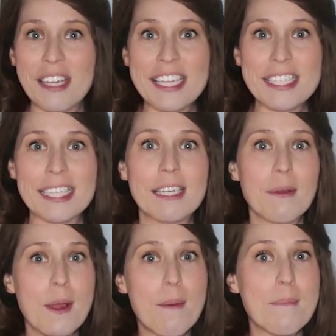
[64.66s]
the insulin,
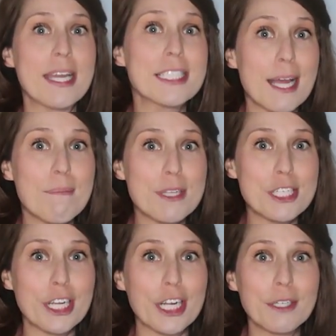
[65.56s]
picks up the
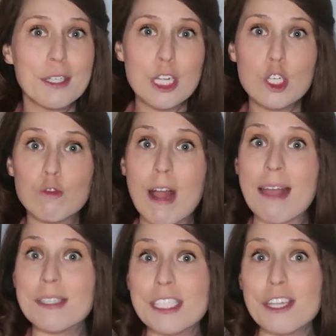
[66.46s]
sugar,
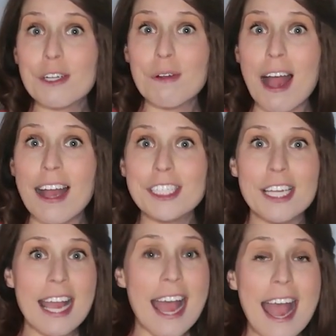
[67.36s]
drives it to the garage,
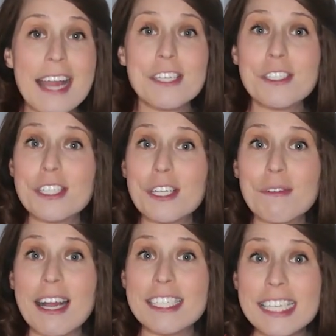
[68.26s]
enters the
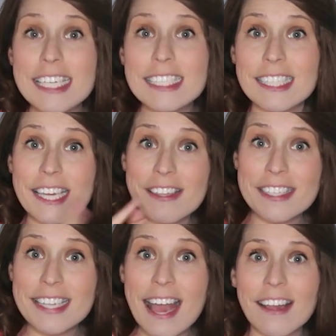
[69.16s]
garage easily, the
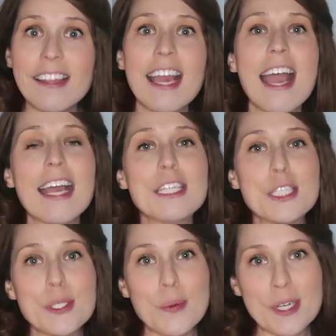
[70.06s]
cell, and
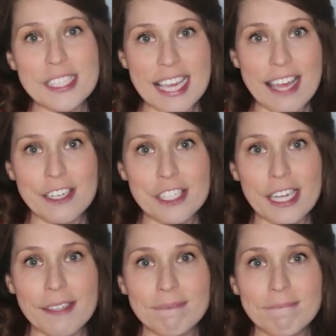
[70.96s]
stores the
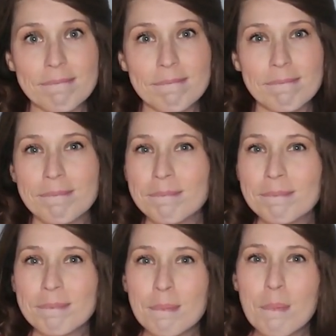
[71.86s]
energy.
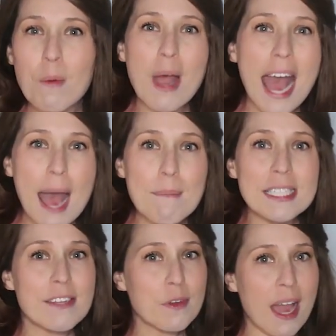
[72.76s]
But what
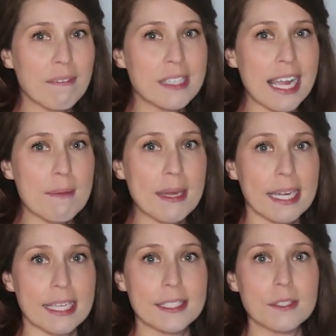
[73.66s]
happens if you have
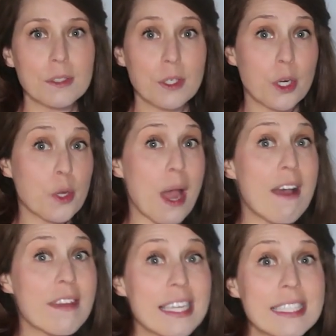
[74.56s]
diabetes or you
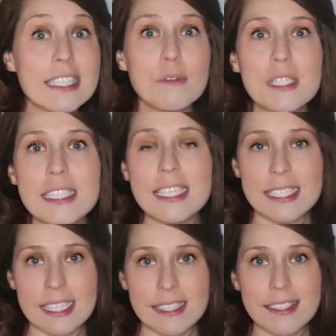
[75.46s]
have insulin
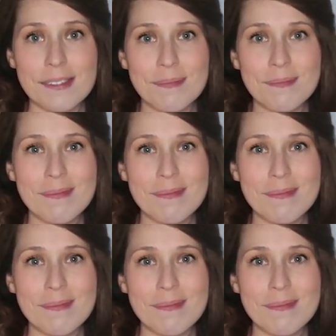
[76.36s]
resistance?